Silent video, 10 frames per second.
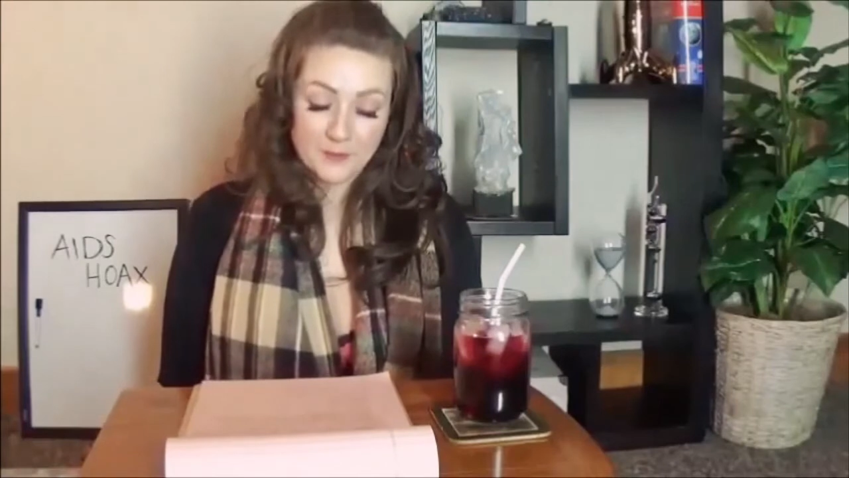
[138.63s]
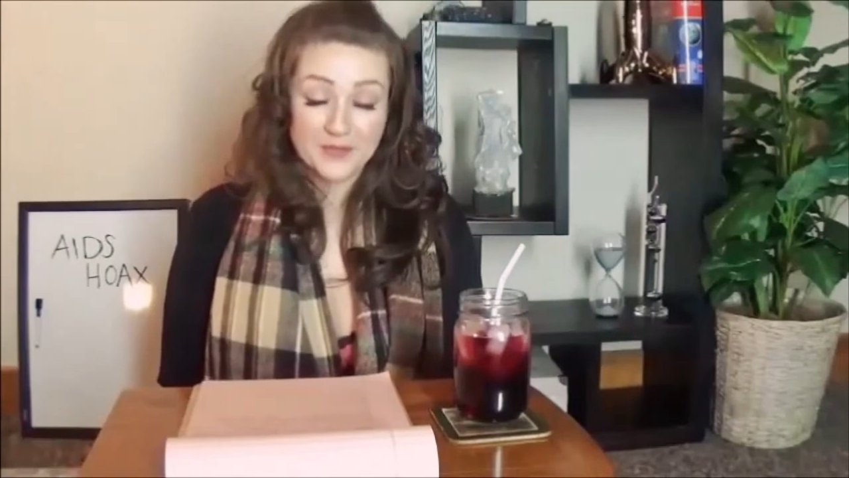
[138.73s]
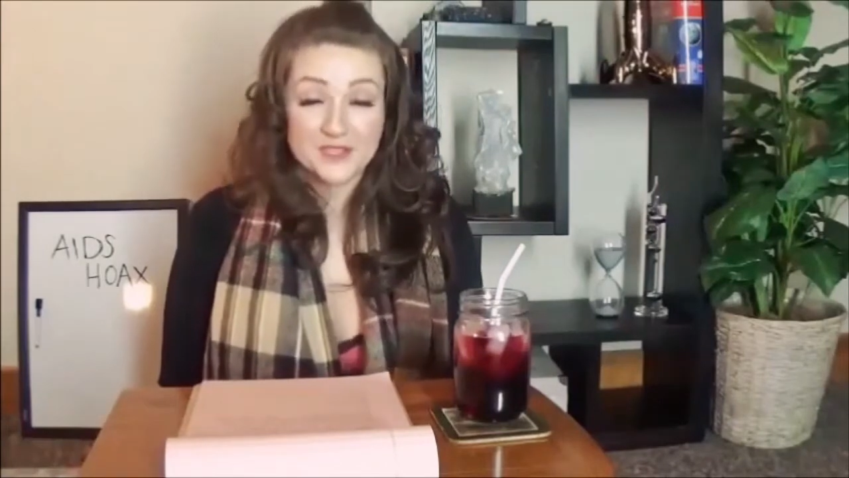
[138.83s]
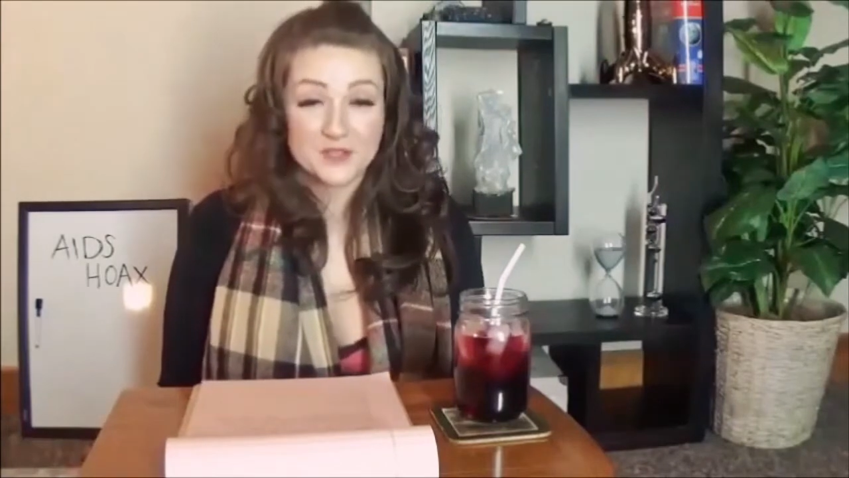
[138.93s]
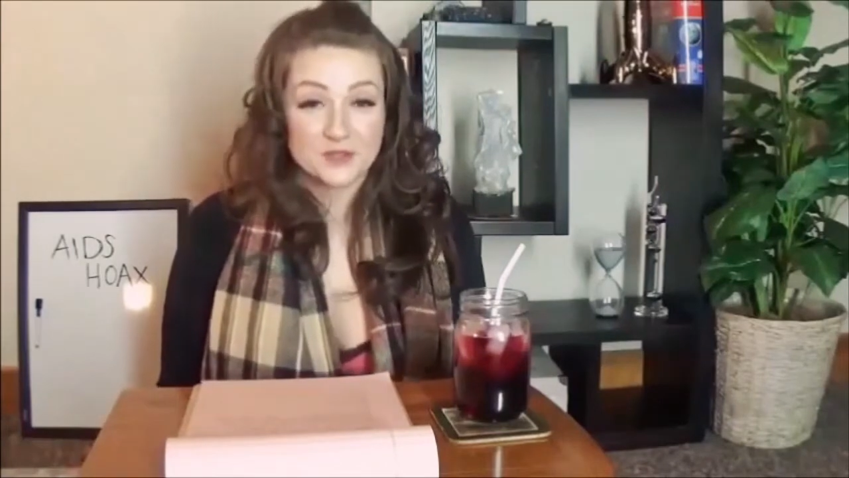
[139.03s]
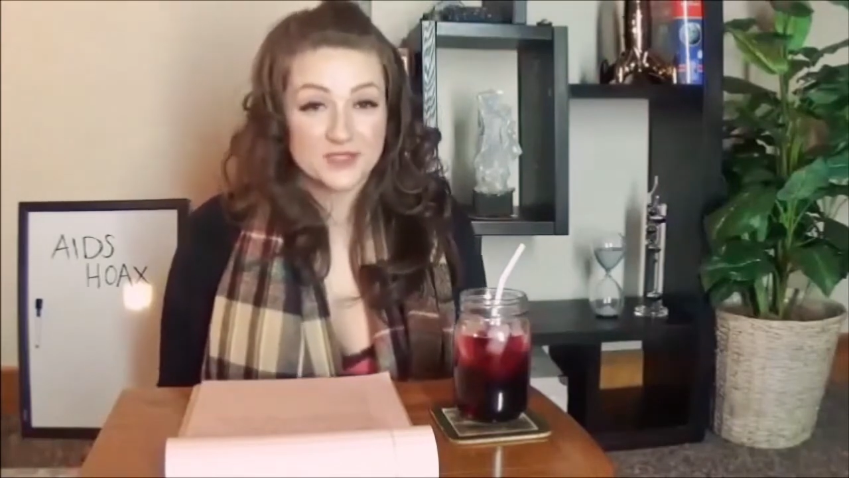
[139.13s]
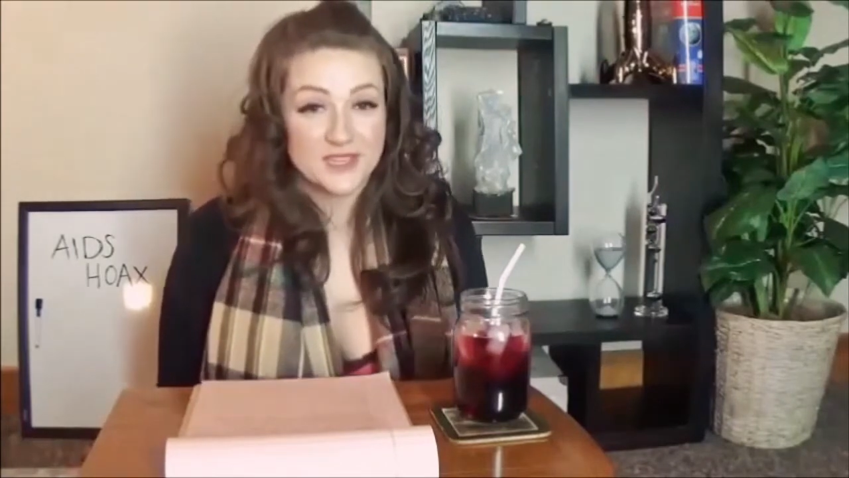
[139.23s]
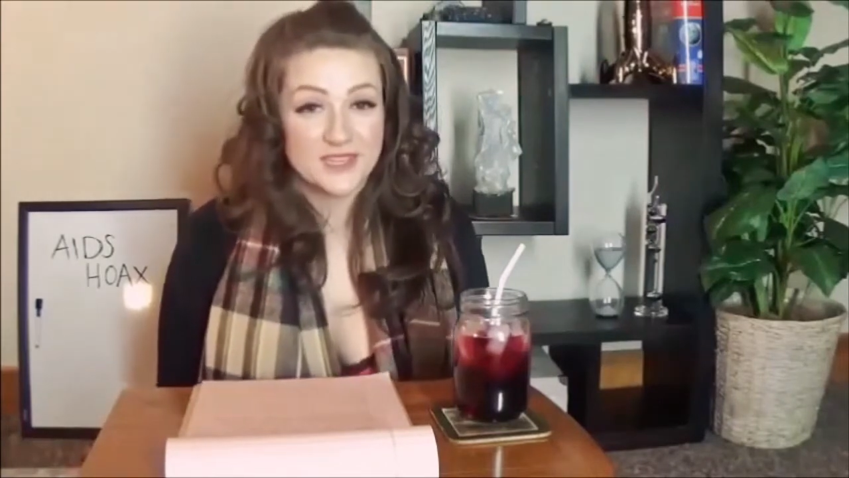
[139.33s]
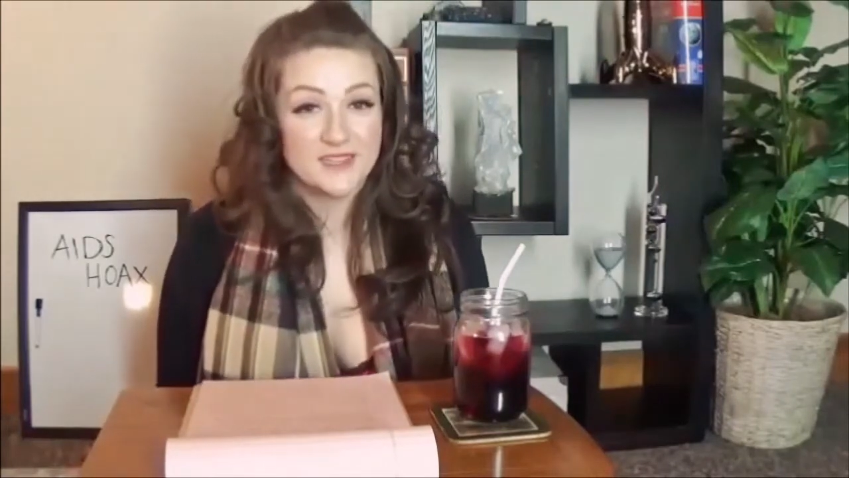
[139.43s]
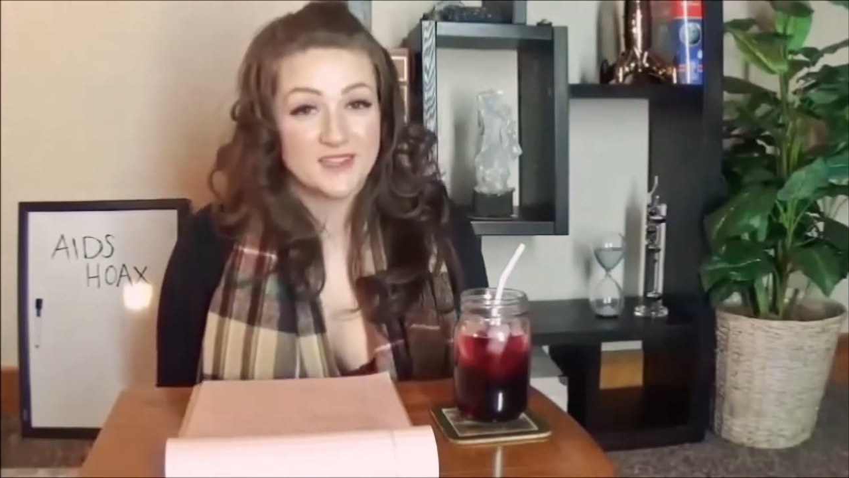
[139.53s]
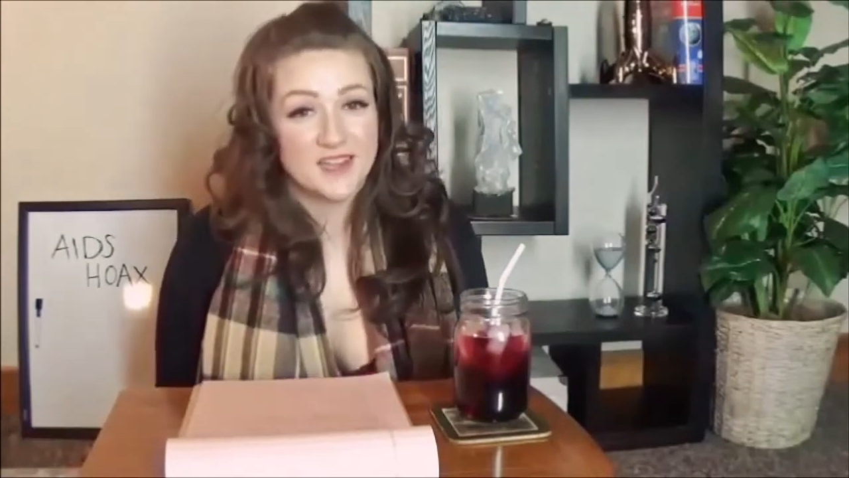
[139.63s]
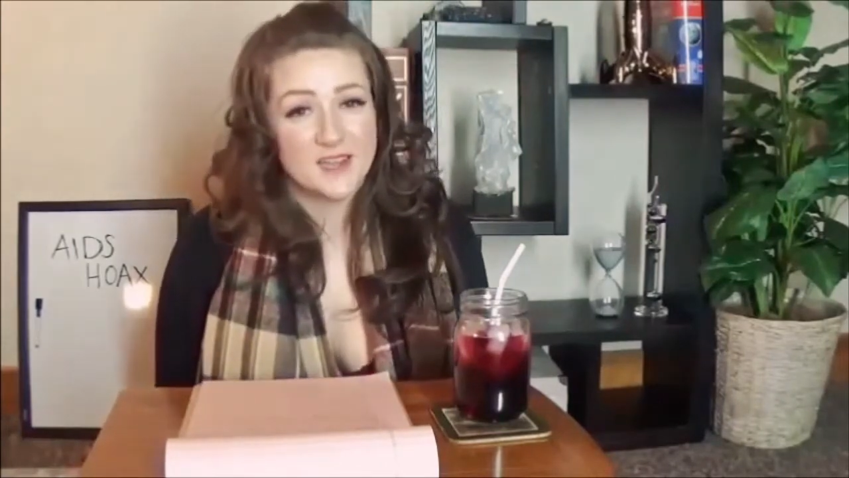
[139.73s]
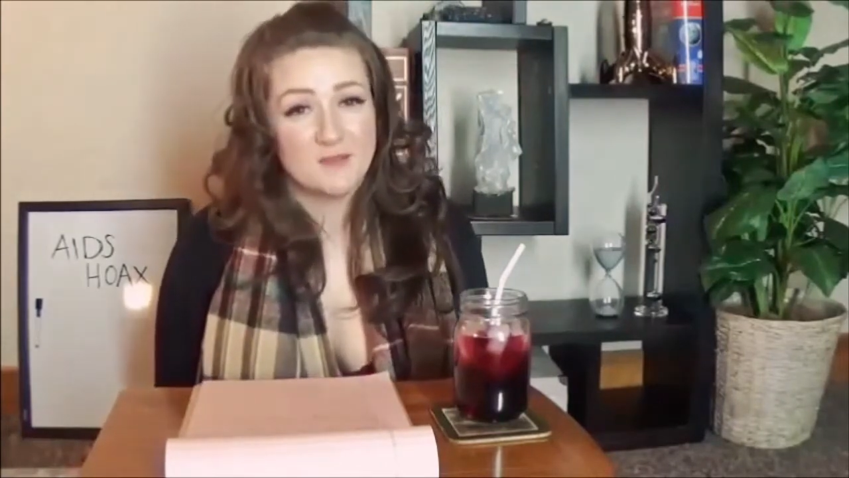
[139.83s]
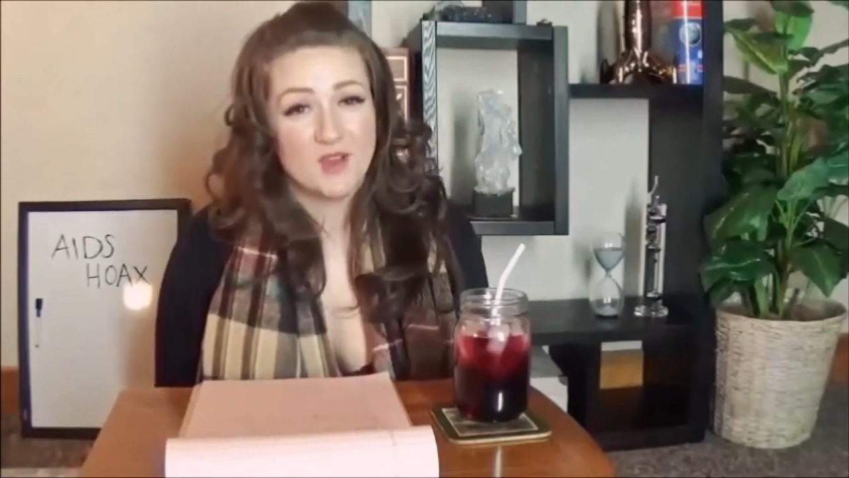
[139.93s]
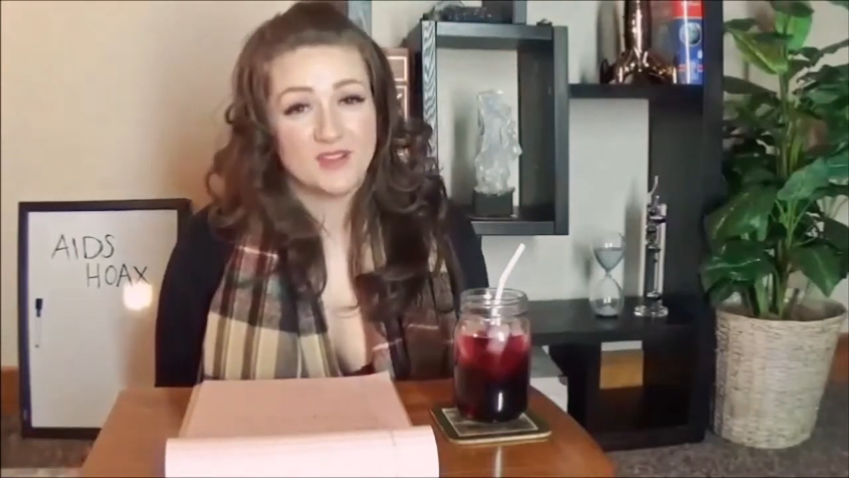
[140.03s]
please understand that I
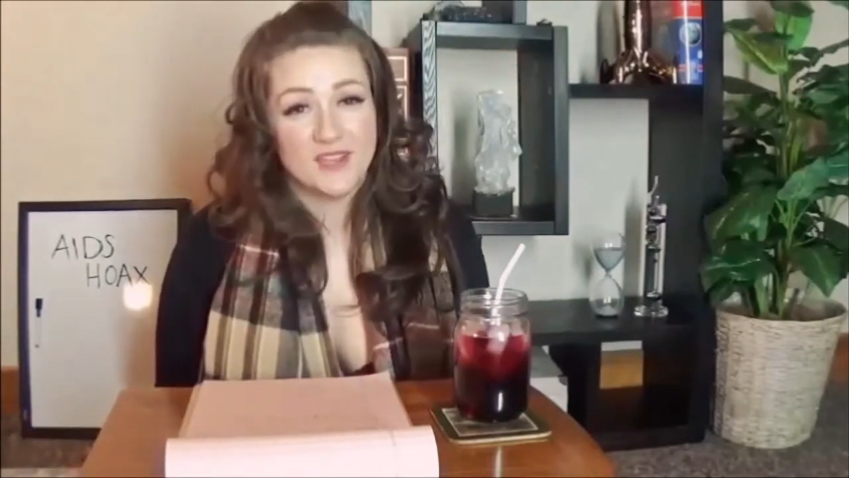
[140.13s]
am not